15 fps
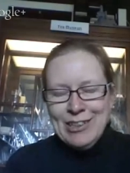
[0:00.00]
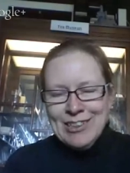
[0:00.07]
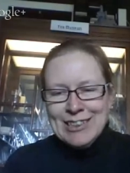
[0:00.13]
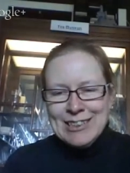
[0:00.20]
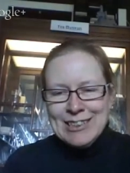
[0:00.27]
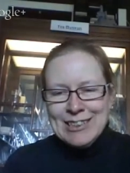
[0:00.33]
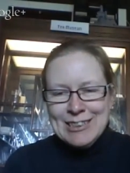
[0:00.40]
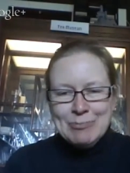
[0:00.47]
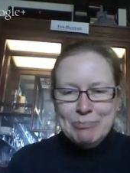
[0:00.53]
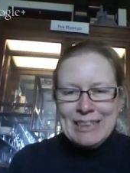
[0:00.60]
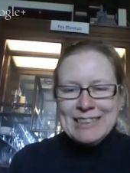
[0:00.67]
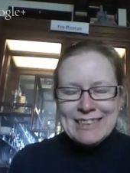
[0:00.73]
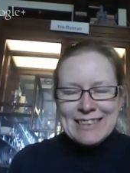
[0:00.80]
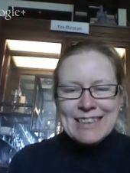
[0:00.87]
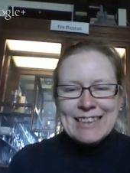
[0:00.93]

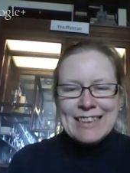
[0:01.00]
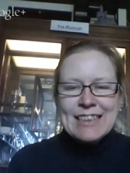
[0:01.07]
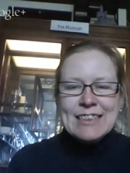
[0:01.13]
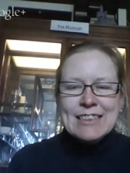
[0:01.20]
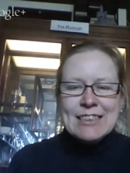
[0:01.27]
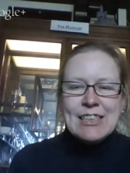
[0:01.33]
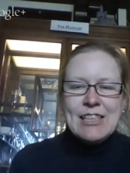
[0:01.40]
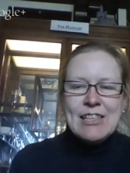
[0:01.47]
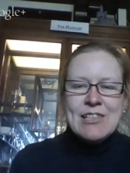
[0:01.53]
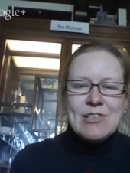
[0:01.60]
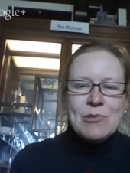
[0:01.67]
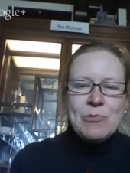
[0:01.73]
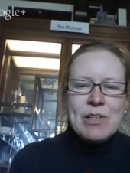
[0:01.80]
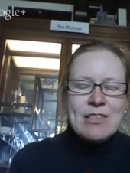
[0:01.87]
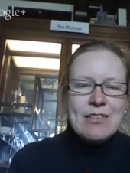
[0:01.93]
colonialism basically is
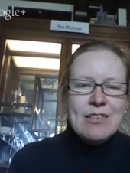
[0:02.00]
the